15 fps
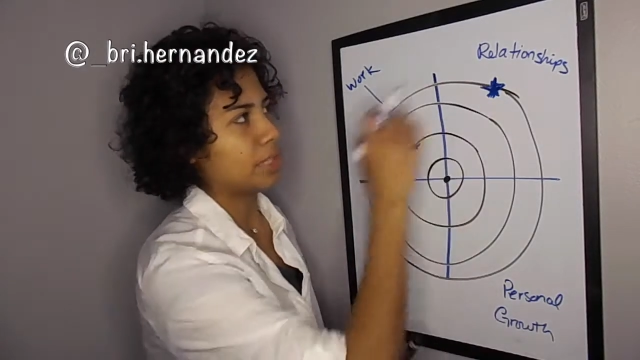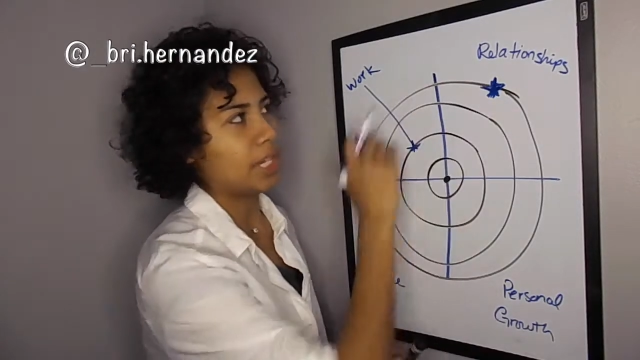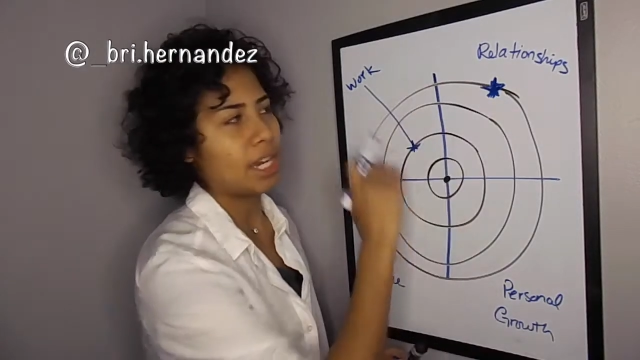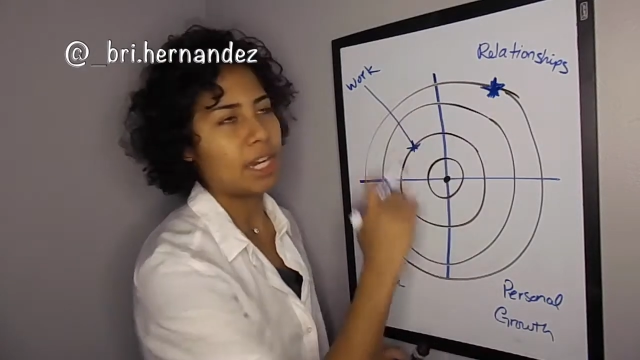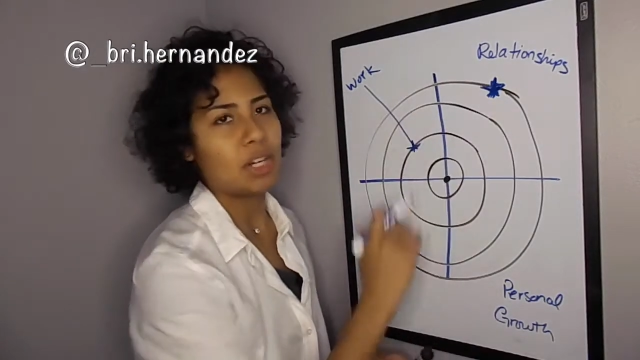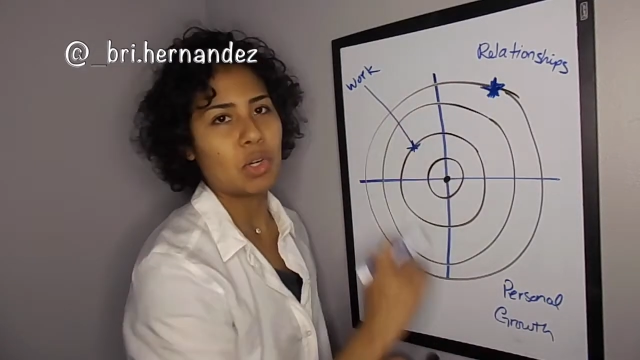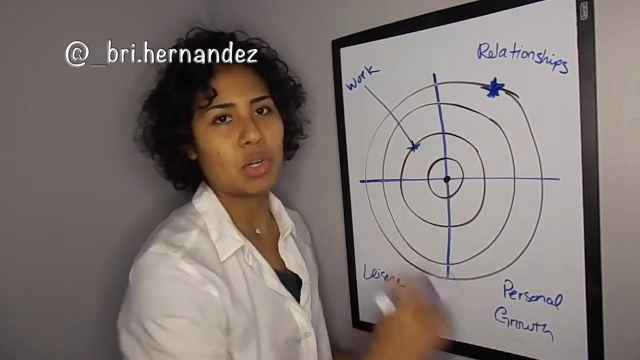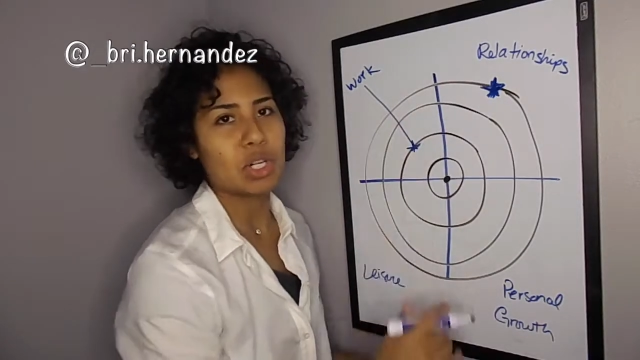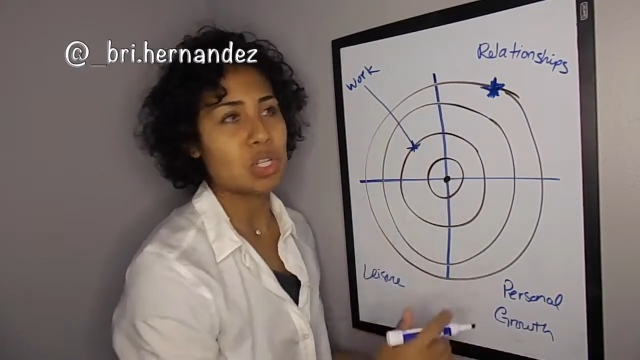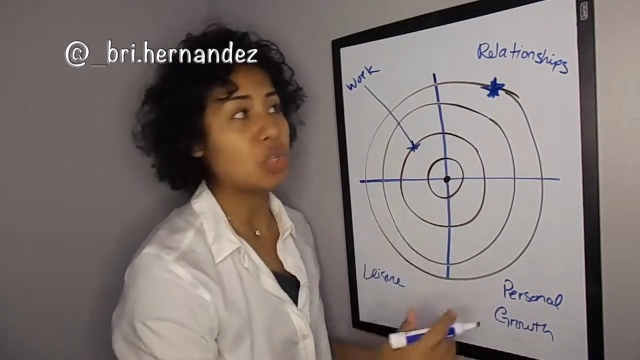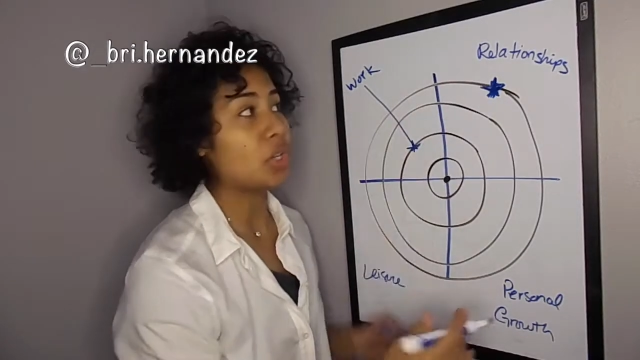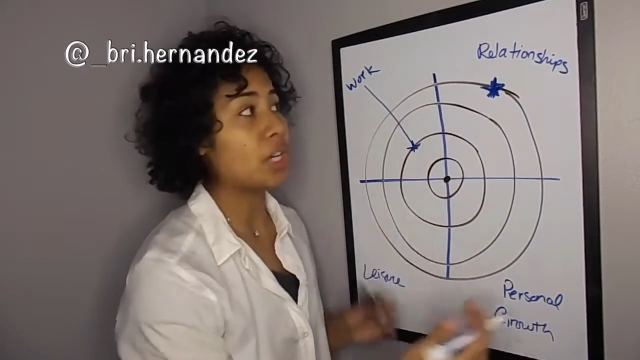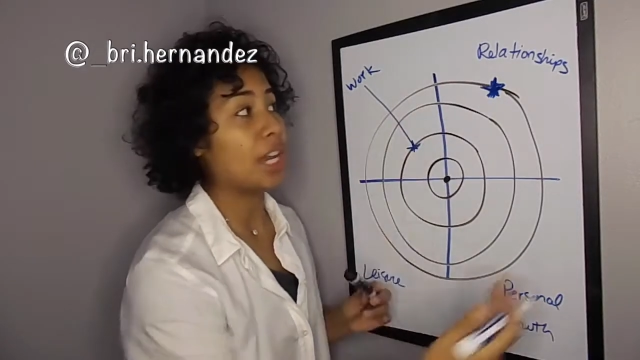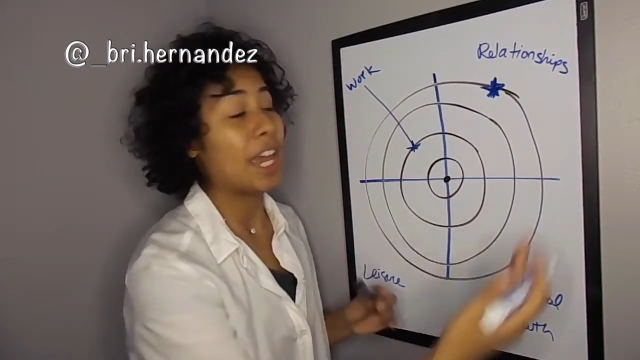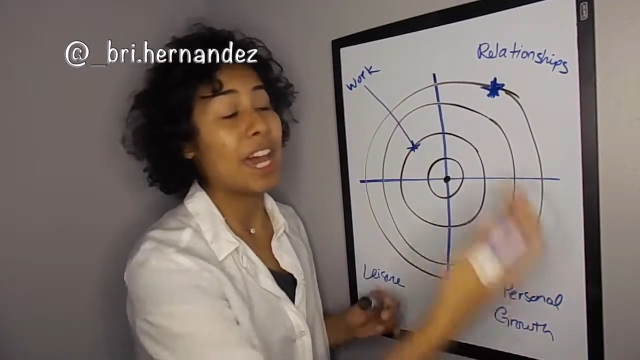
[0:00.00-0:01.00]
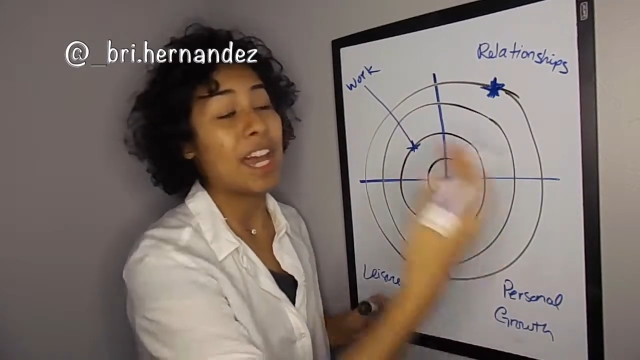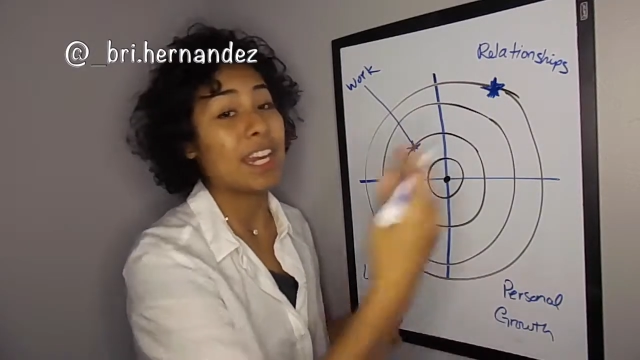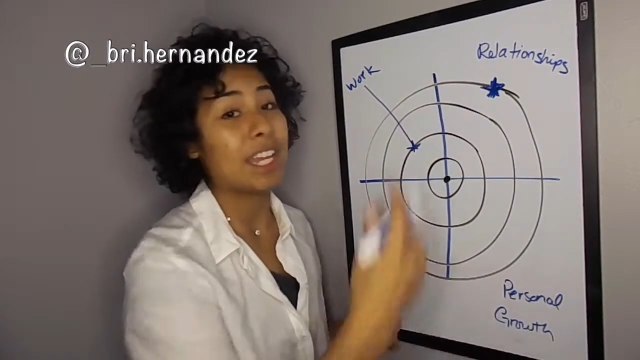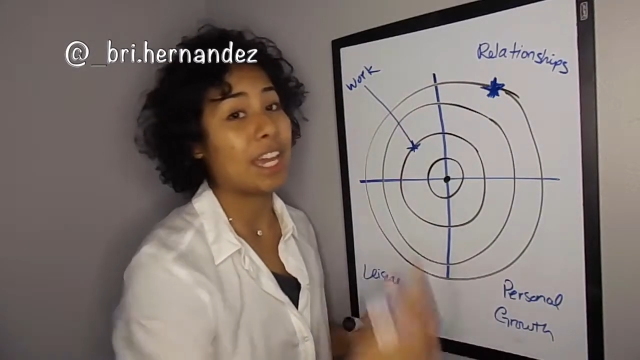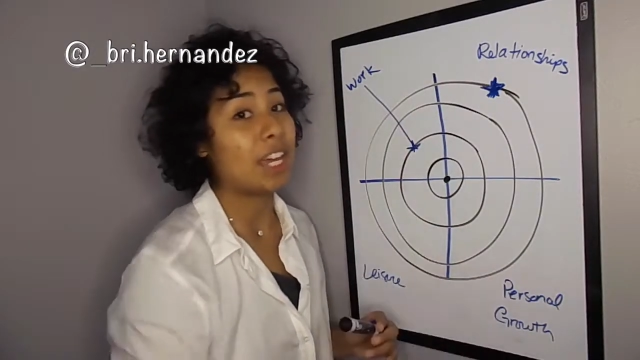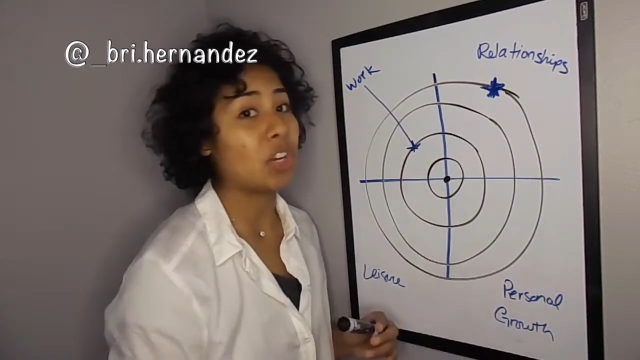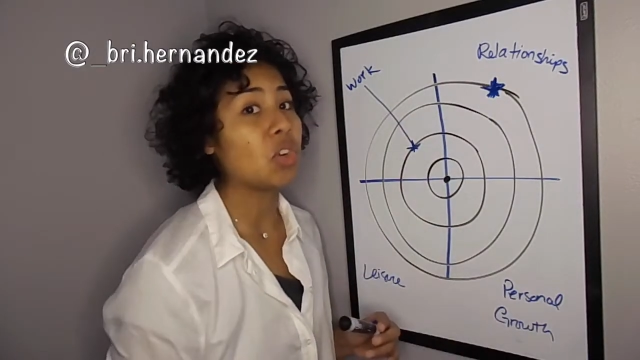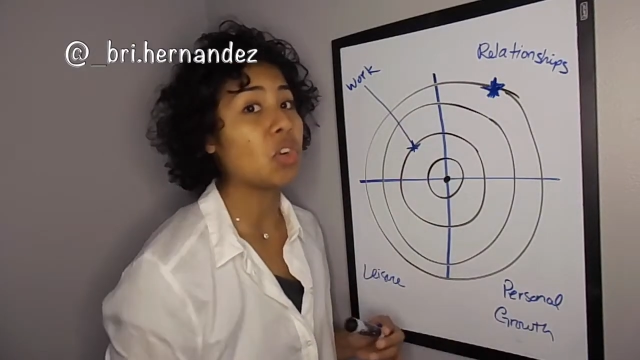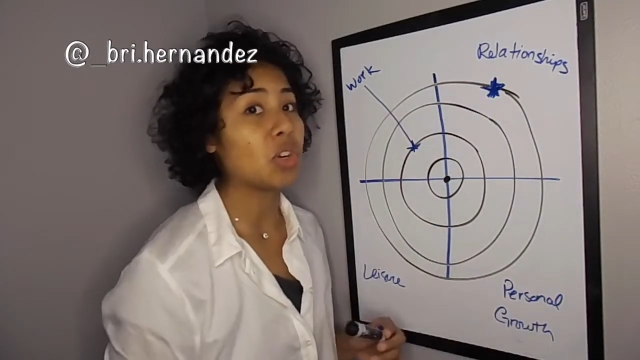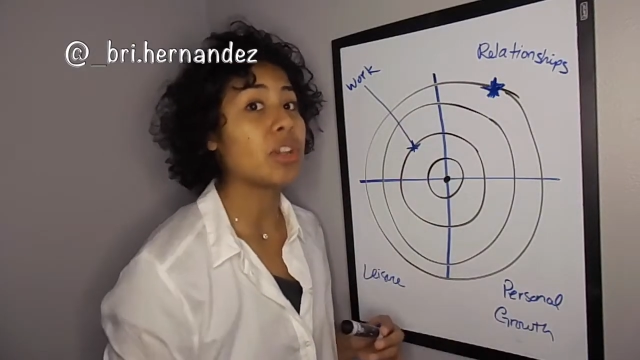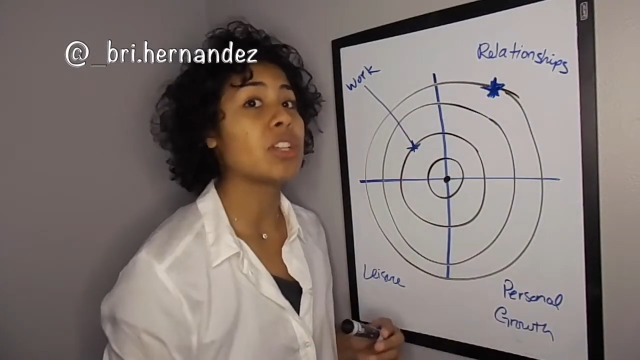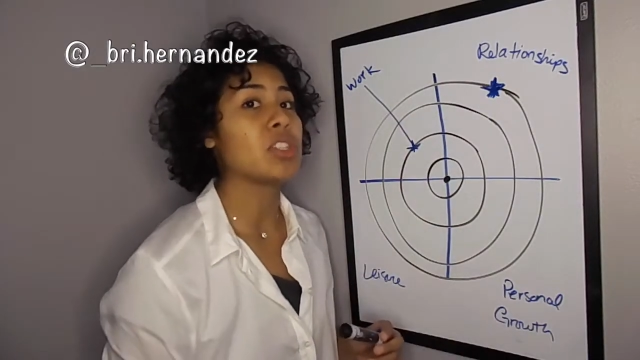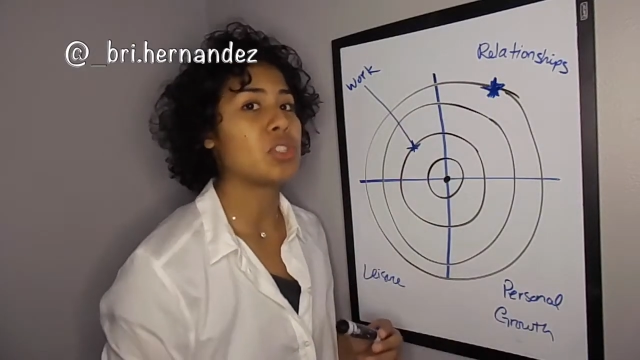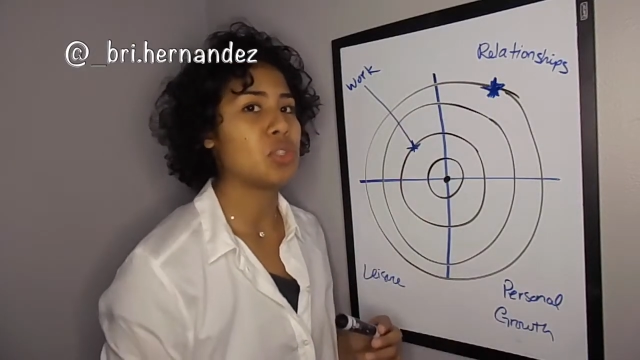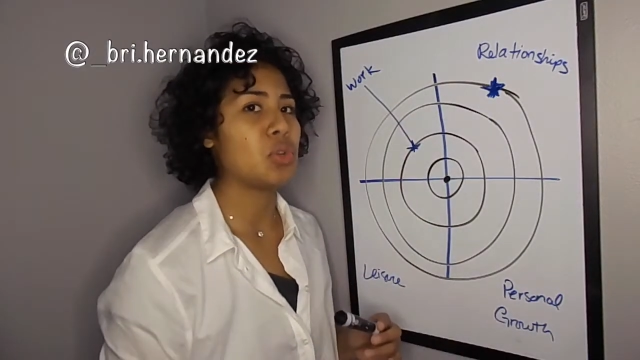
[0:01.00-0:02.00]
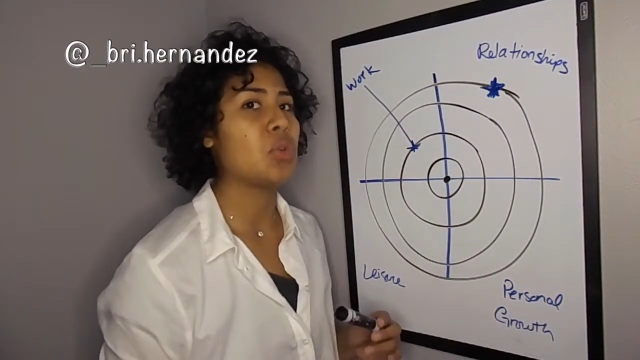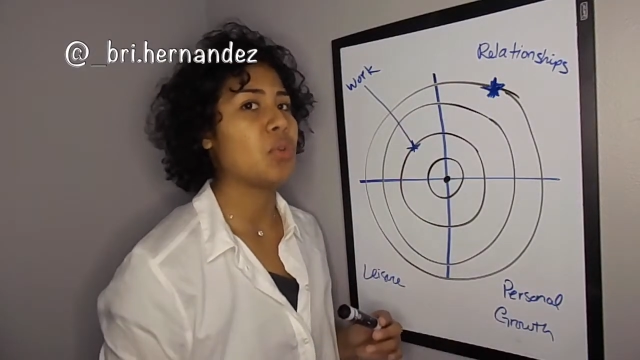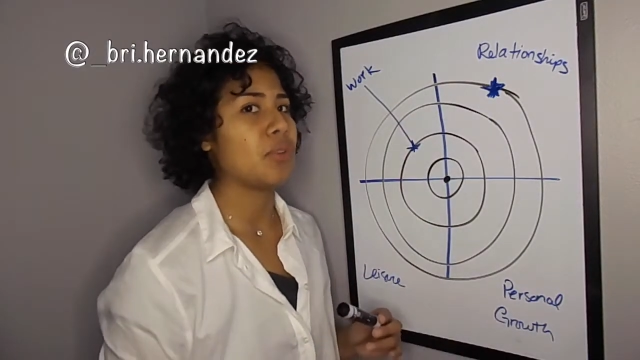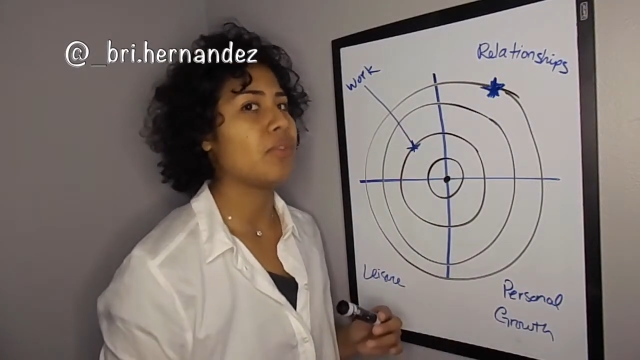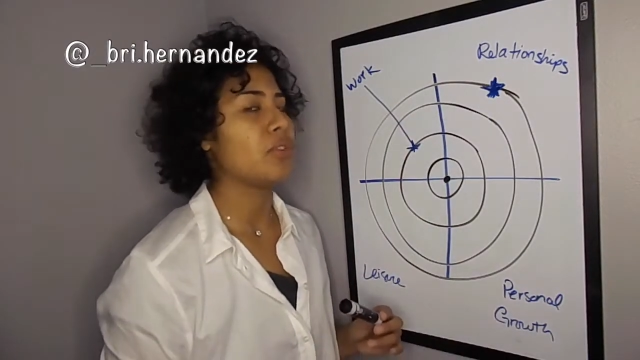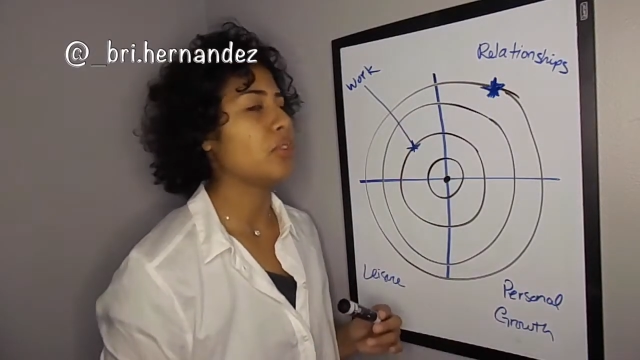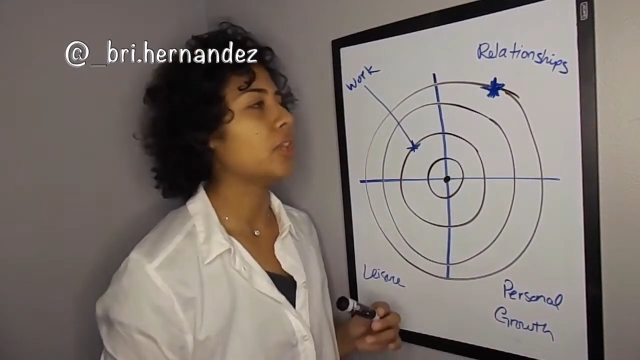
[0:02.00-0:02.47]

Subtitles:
categories. You can add categories too if you